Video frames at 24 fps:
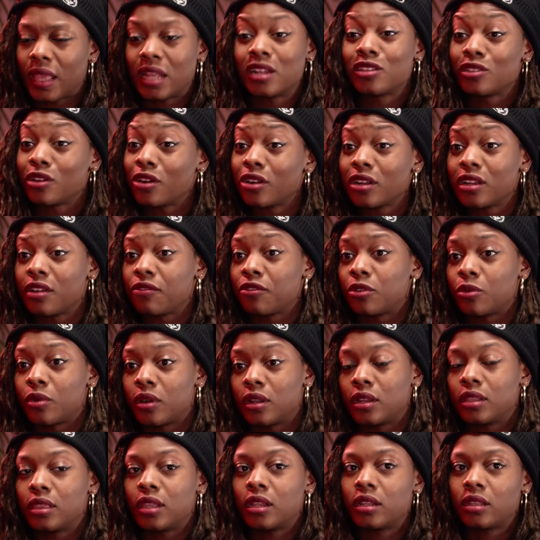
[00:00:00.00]
And it's hard on
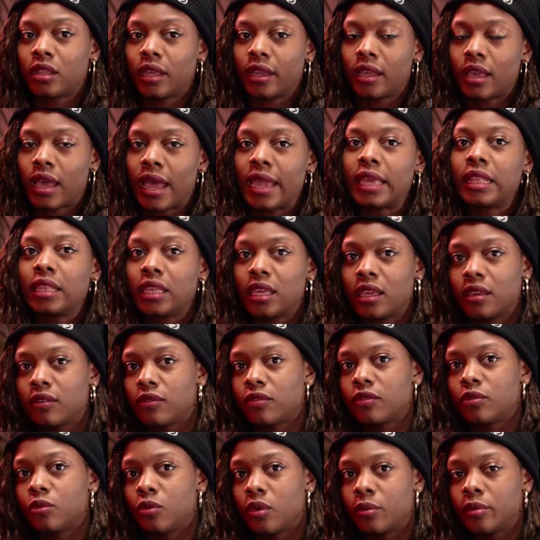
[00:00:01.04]
everyone. And then like I
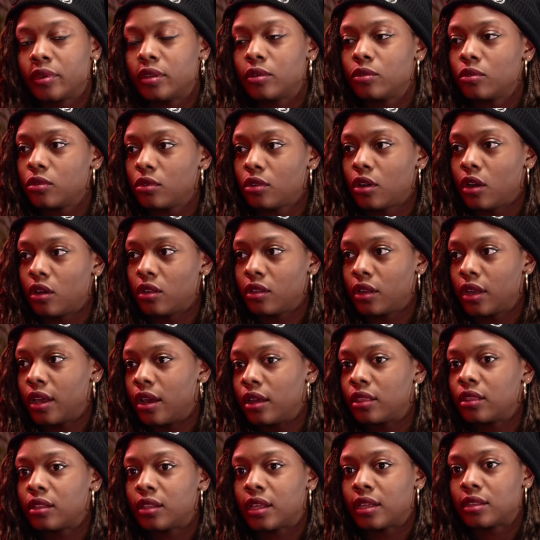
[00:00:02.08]
leave when we call
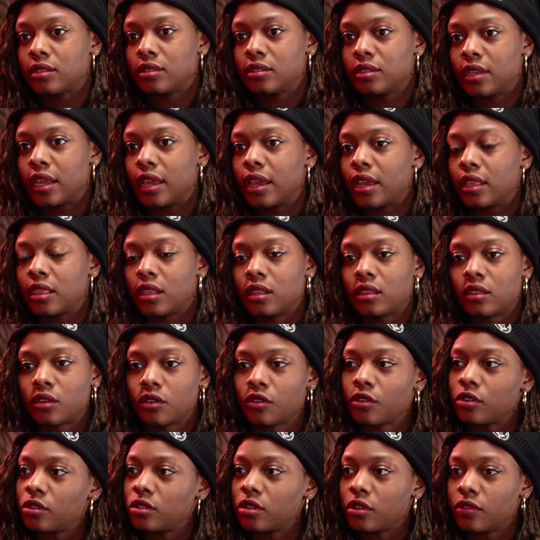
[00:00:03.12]
cut on the last take, and then the
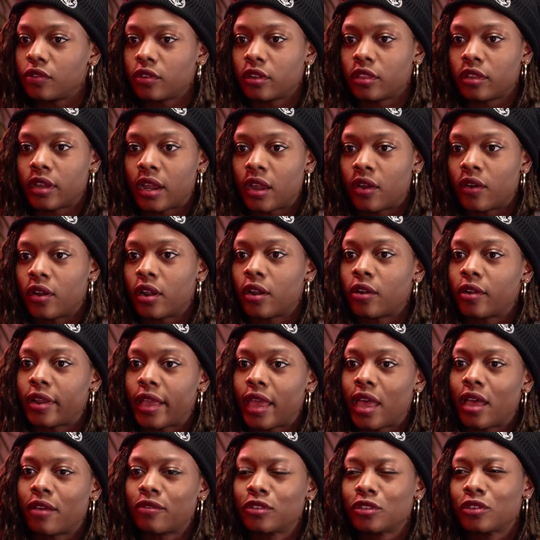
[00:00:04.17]
crew's there for another hour, hour and
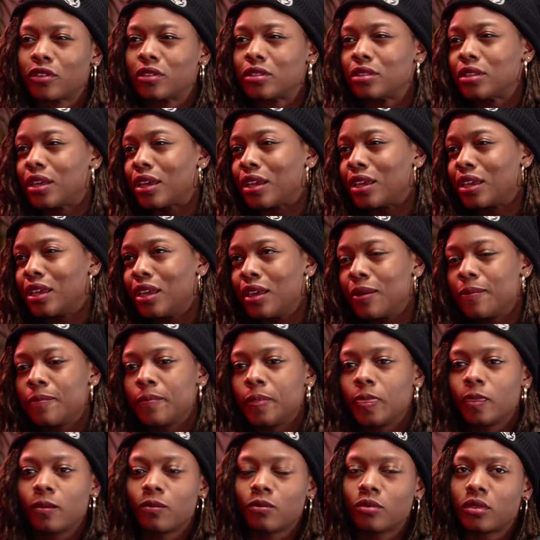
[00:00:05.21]
a half. So it's like
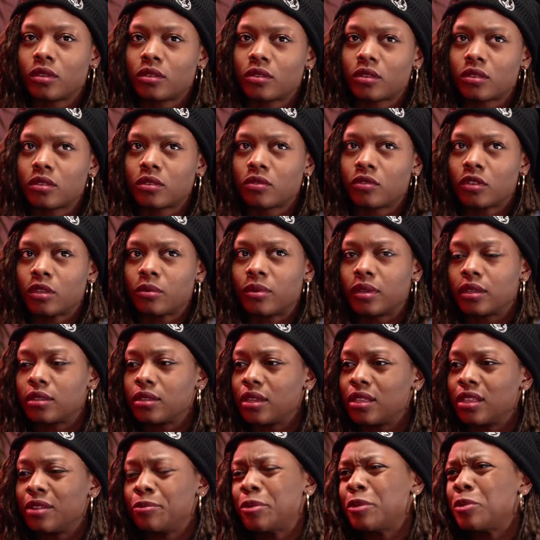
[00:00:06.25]
this doesn't really make
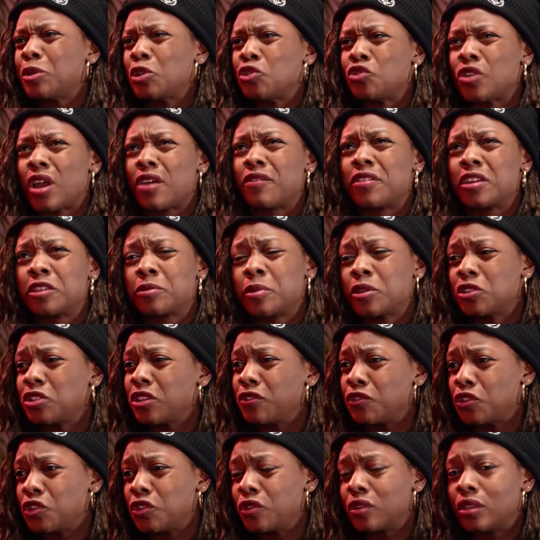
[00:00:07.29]
sense. And then people are driving,
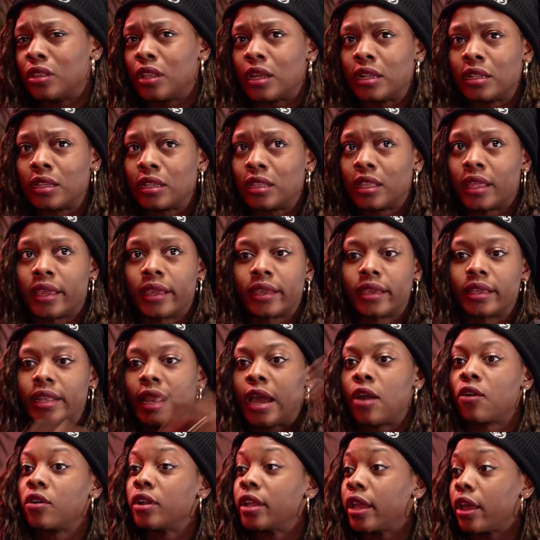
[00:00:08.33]
especially if you shoot in London, like an
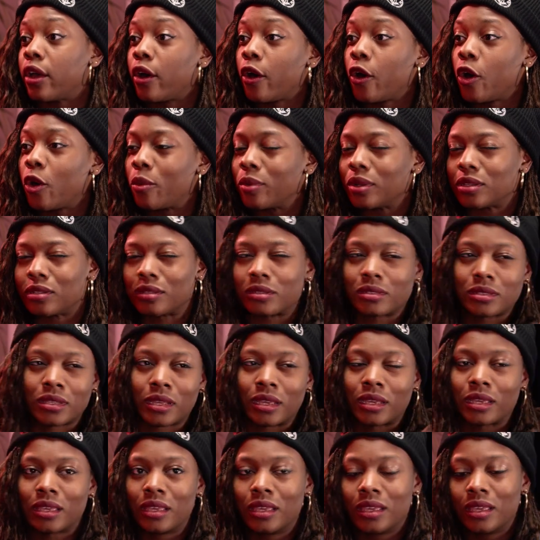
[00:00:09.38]
hour to get home. It's just
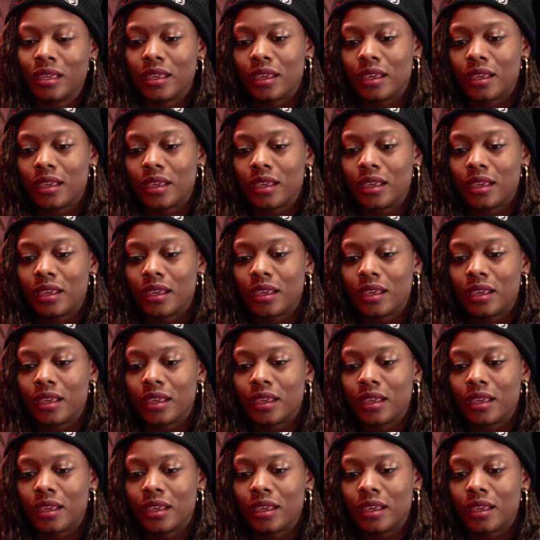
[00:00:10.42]
like.